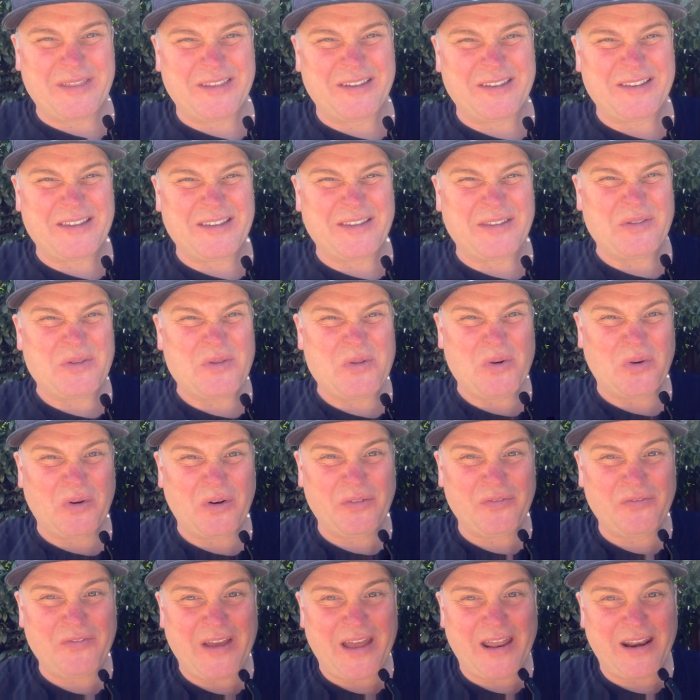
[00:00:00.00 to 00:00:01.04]
because he's not a
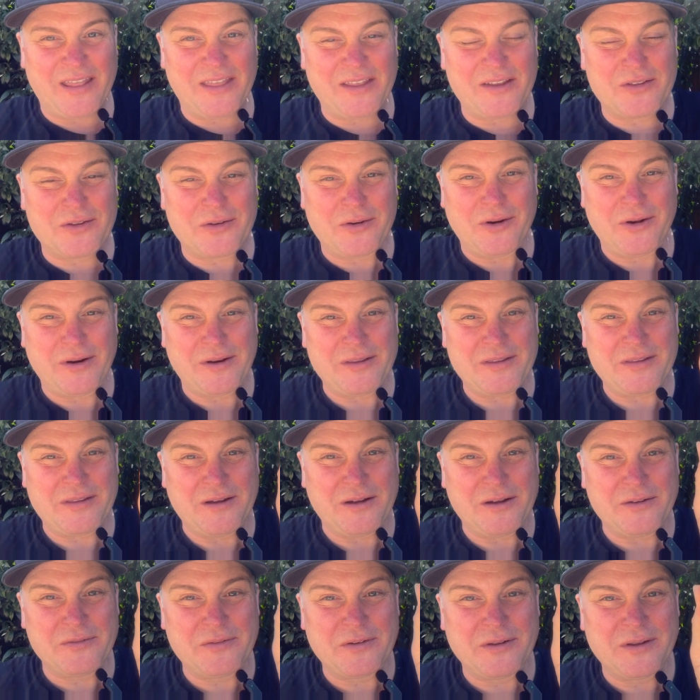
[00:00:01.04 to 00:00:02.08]
fan of this kind of
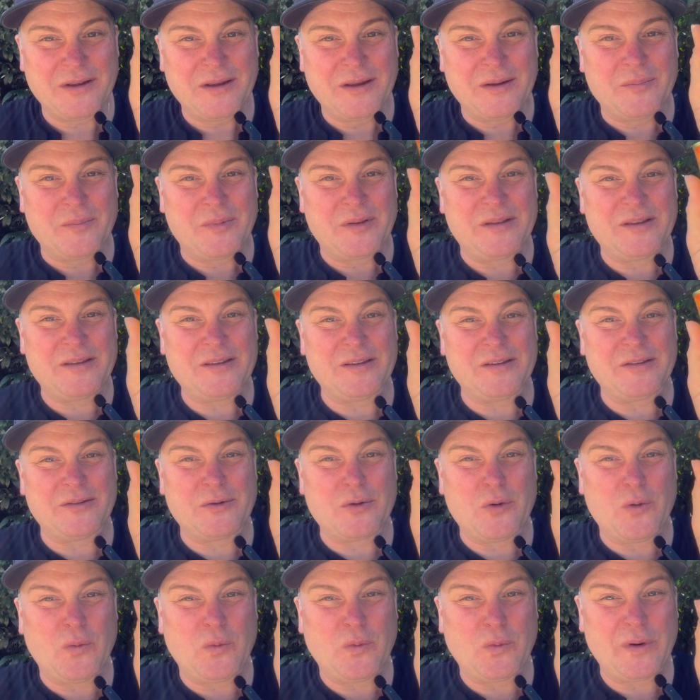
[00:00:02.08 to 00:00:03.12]
stuff. This is
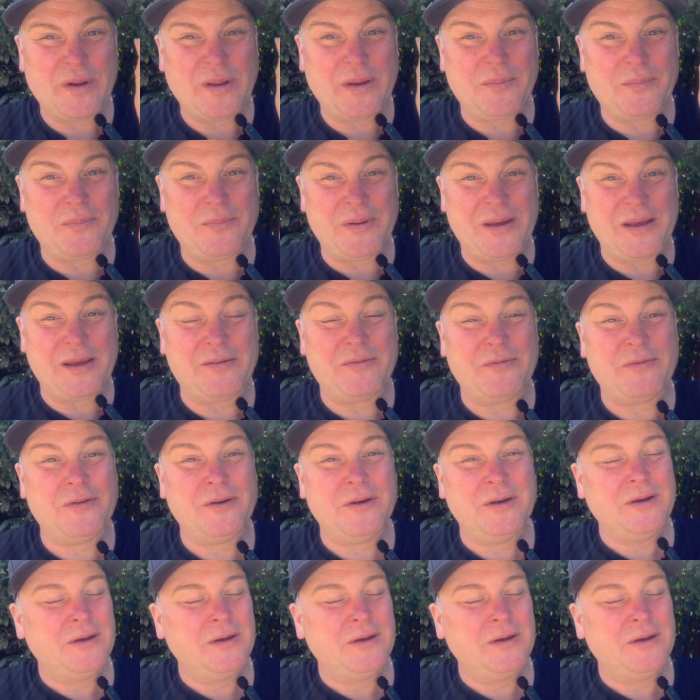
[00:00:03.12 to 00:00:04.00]
corned beef.